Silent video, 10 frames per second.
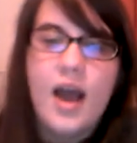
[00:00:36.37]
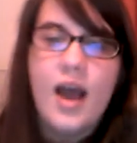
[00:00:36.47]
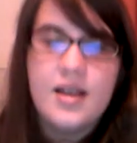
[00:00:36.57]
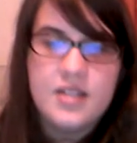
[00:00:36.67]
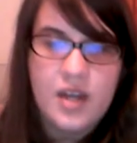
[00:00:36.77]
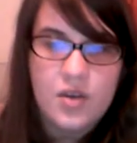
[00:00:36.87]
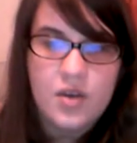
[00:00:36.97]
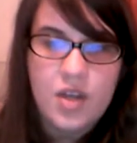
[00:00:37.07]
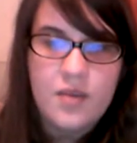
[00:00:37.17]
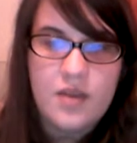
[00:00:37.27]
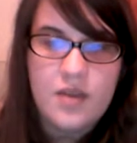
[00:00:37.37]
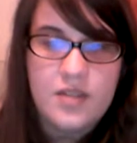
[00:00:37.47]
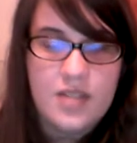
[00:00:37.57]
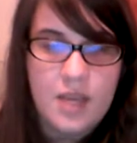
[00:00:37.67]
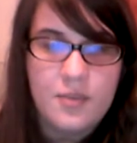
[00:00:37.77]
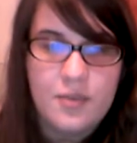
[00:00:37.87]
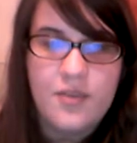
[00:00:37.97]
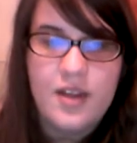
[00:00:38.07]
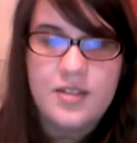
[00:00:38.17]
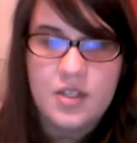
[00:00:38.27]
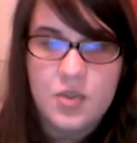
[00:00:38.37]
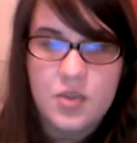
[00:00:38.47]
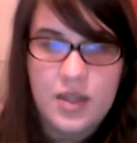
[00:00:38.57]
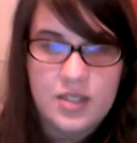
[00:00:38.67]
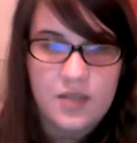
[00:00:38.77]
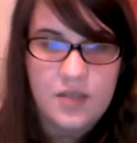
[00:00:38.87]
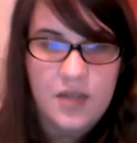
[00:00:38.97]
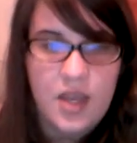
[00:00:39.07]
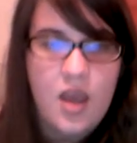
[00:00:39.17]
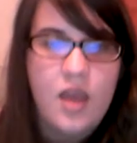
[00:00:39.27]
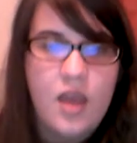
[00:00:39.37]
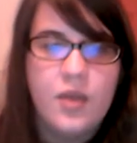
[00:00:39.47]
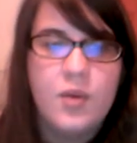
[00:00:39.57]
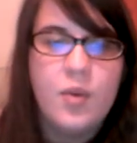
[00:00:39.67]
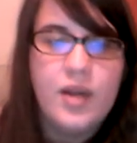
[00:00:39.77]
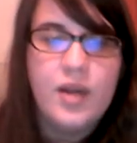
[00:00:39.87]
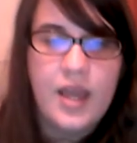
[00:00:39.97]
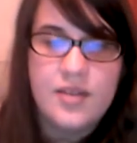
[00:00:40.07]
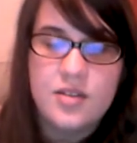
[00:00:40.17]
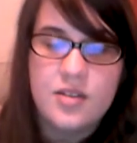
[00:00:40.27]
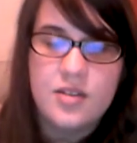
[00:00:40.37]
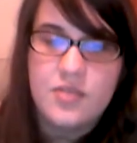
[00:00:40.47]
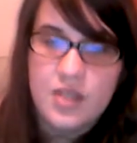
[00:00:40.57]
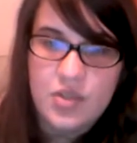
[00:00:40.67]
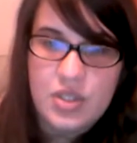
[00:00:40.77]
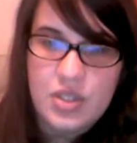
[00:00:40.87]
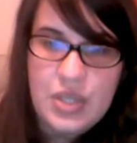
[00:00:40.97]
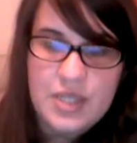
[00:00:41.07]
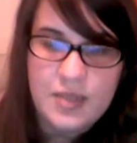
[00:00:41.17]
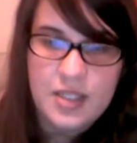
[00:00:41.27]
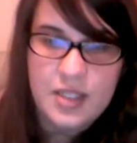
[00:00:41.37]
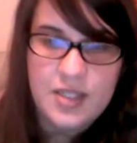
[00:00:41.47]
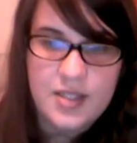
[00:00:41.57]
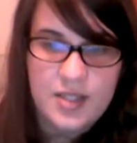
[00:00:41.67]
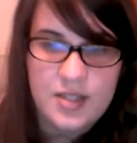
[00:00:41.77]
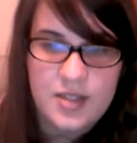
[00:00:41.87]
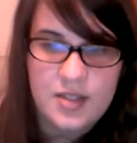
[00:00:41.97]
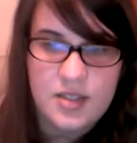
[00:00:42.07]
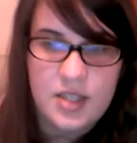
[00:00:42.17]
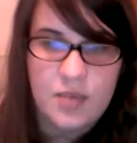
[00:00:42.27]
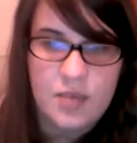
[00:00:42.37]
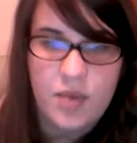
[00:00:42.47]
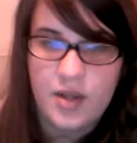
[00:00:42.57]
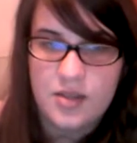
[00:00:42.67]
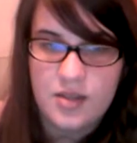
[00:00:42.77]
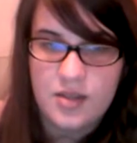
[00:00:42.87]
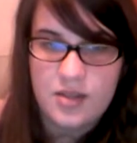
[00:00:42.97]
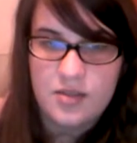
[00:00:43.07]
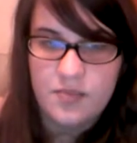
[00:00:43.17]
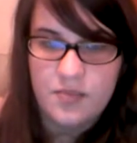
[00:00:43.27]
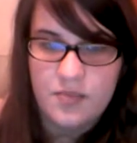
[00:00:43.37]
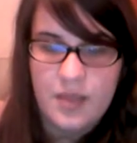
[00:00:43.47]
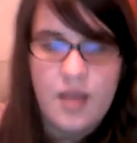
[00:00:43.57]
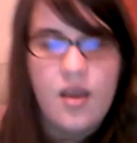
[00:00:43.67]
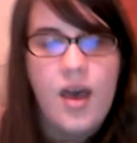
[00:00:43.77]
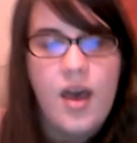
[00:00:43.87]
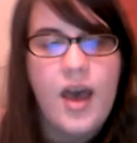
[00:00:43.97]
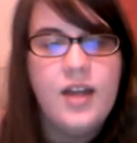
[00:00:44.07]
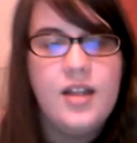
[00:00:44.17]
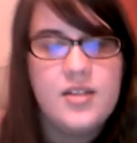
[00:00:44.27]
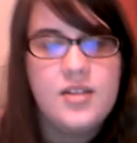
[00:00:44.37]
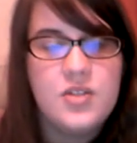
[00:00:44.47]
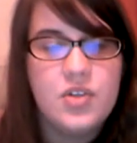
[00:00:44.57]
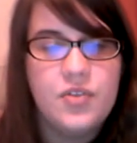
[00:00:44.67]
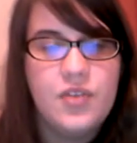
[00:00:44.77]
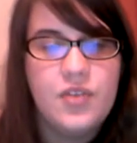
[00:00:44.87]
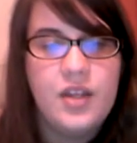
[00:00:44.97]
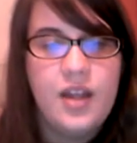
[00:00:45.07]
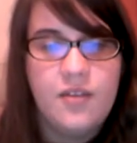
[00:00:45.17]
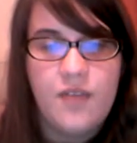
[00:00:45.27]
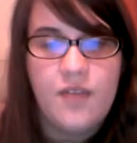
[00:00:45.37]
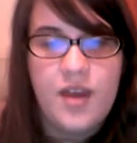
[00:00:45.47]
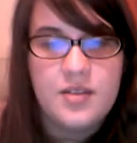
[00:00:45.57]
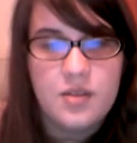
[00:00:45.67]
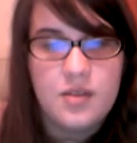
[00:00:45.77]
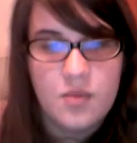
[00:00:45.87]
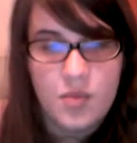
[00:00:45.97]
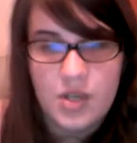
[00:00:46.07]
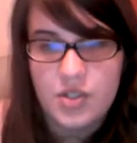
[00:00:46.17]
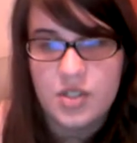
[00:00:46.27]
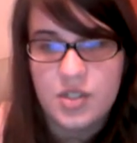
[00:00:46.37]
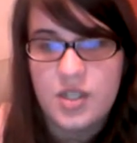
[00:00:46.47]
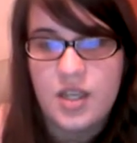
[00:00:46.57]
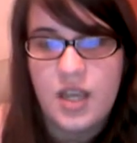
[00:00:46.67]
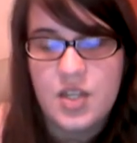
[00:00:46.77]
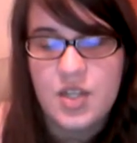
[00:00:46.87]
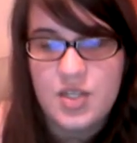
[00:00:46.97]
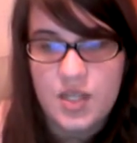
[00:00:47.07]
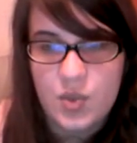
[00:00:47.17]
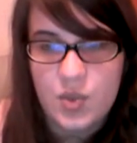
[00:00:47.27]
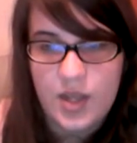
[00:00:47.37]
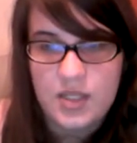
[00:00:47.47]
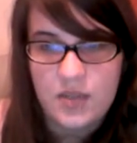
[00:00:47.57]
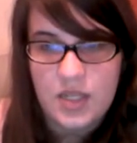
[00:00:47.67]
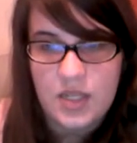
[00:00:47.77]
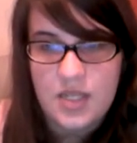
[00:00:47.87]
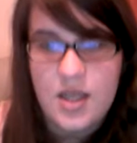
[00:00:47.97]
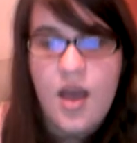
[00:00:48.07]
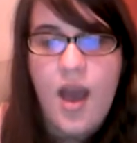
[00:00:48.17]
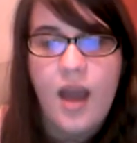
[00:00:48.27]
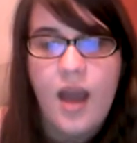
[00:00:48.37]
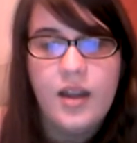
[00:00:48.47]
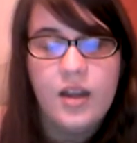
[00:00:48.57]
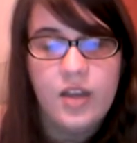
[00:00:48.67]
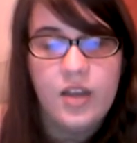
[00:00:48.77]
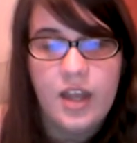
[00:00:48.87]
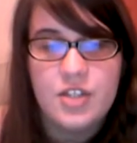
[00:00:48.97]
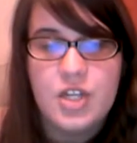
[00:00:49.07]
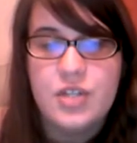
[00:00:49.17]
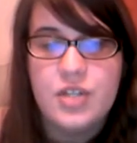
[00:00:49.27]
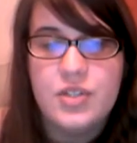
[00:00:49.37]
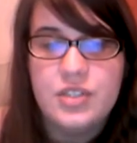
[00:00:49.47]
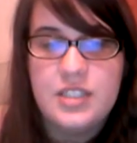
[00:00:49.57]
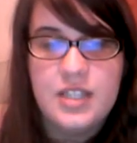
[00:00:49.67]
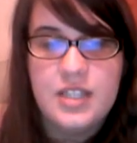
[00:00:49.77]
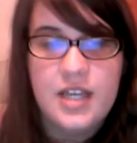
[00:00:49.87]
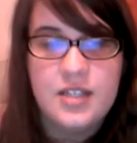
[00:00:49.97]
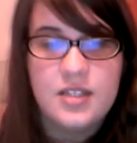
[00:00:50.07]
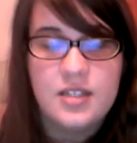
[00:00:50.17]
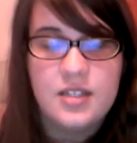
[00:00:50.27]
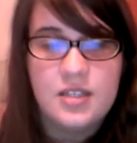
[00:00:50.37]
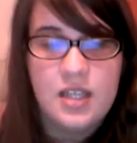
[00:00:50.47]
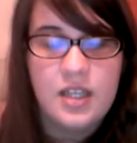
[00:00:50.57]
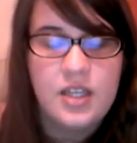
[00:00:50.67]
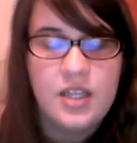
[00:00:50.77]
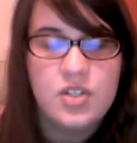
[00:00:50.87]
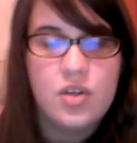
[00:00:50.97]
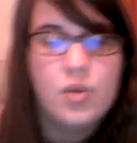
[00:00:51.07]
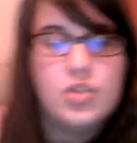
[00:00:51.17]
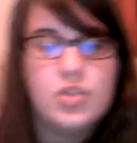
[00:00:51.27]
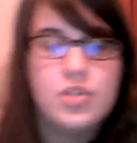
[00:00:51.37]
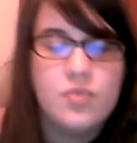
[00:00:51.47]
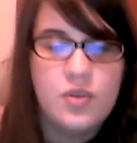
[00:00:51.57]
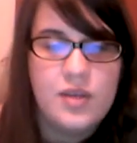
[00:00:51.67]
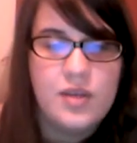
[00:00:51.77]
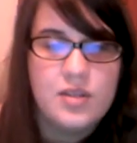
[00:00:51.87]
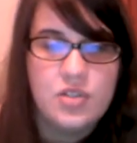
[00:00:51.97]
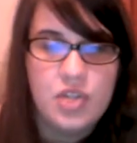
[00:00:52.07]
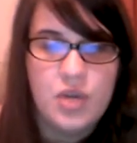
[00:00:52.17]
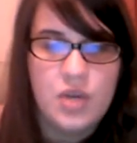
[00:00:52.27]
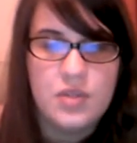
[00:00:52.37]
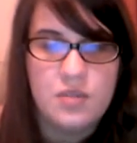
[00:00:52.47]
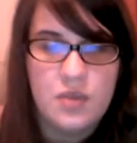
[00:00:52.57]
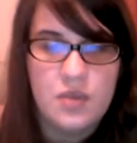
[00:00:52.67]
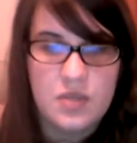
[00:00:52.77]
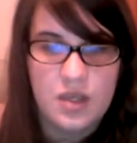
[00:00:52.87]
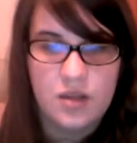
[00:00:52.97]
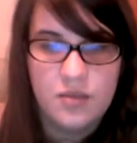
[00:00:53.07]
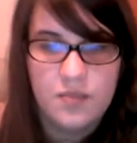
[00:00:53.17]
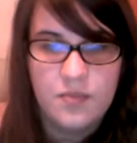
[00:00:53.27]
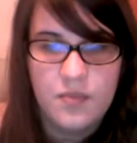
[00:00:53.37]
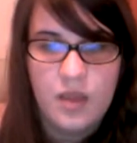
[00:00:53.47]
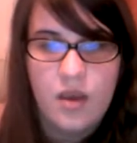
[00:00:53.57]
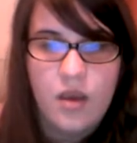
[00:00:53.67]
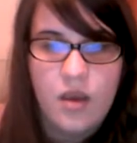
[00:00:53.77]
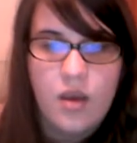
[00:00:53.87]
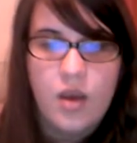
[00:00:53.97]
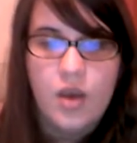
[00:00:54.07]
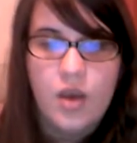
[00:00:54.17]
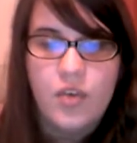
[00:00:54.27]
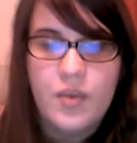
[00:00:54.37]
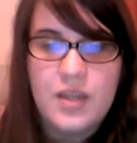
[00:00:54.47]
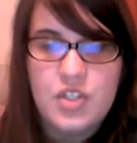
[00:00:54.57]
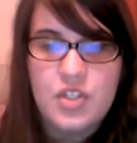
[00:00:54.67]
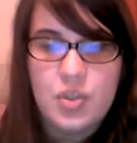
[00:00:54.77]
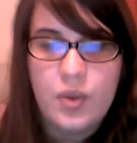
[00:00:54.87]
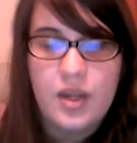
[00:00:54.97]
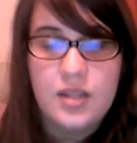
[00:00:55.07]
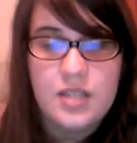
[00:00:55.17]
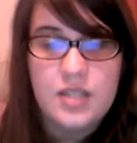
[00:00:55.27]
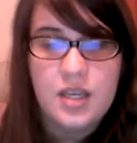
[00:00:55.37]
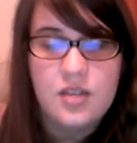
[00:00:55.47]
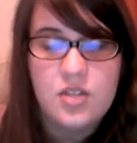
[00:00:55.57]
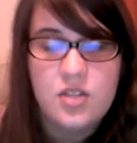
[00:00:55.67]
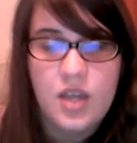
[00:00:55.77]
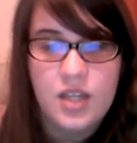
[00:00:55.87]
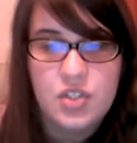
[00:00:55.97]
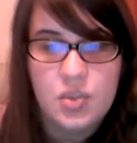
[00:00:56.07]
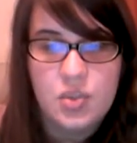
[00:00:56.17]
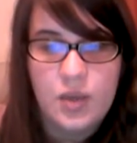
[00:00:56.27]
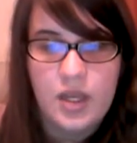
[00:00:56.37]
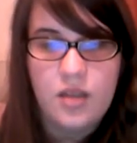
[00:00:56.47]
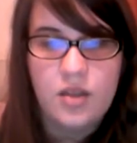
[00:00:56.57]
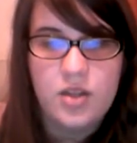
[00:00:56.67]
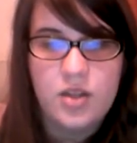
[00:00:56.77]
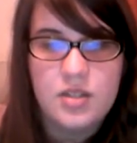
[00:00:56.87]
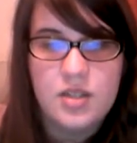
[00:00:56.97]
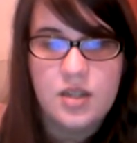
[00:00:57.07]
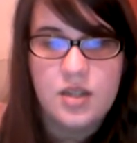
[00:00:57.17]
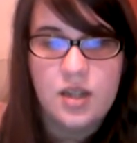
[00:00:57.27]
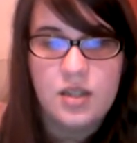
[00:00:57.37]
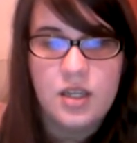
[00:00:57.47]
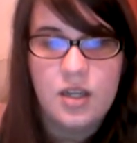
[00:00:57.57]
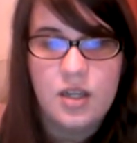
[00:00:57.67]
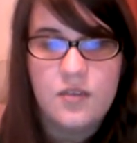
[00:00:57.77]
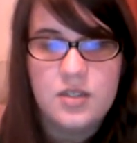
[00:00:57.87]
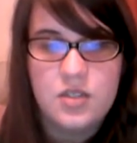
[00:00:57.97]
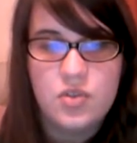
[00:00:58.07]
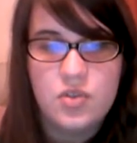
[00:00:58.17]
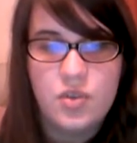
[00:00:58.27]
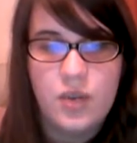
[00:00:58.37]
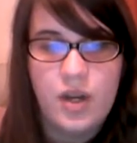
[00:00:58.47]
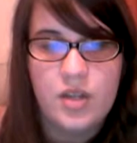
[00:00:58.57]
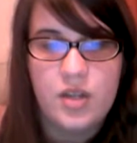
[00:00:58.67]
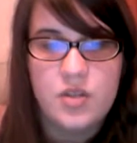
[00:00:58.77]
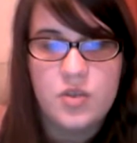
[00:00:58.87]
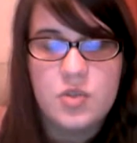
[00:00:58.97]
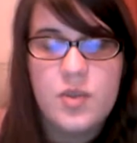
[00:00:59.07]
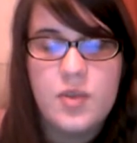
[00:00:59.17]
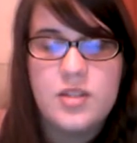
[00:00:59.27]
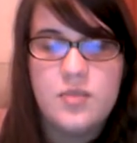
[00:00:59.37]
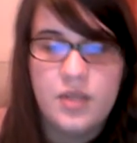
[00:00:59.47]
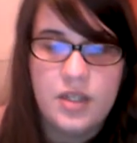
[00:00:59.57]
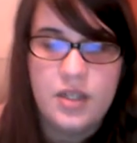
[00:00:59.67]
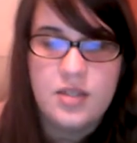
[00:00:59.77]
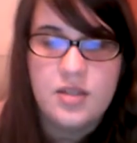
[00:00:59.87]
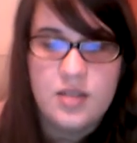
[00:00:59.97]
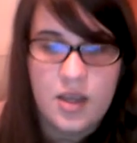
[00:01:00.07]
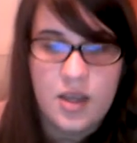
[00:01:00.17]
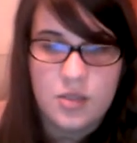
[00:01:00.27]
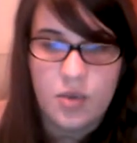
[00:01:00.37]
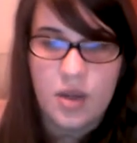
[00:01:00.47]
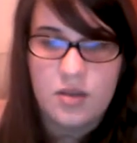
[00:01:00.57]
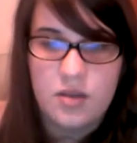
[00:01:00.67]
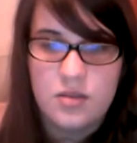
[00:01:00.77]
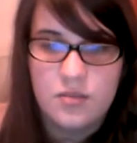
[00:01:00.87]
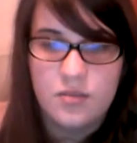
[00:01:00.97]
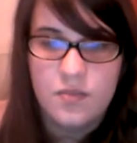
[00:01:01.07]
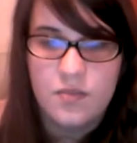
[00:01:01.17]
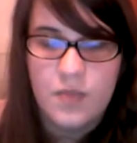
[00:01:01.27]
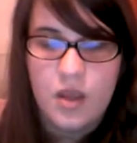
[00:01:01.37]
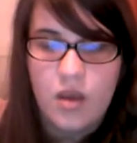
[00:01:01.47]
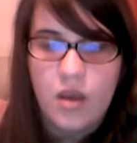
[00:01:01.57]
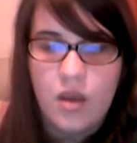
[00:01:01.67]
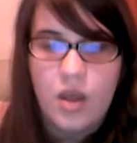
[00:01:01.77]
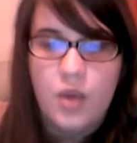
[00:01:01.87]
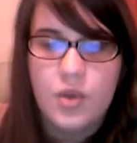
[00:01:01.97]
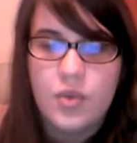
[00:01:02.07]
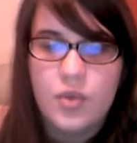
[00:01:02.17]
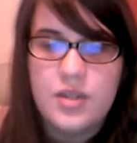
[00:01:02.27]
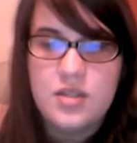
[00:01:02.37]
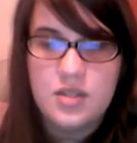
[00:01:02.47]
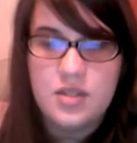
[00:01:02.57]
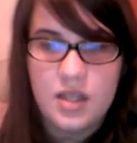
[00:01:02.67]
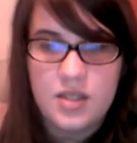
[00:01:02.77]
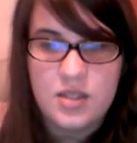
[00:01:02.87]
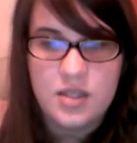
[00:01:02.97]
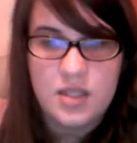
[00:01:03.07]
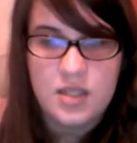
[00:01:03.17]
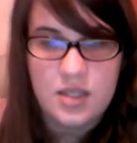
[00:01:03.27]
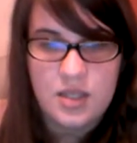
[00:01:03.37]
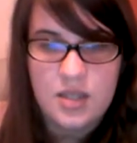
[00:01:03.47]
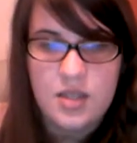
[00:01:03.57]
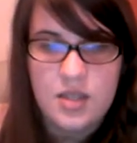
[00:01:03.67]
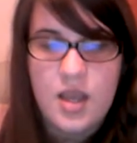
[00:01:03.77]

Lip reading: As an outcome of this amplified sexual activity, there are more cases of sexually transmitted diseases in teen pregnancies. Adolescents are feeling a vast sum of pressure to engage in sexual activities at a young age due to today's teenage culture, movies, shows, and music. From age 10 to age 20, there is a need of essential awareness on the responsibilities sex brings. With recent studies and statistics,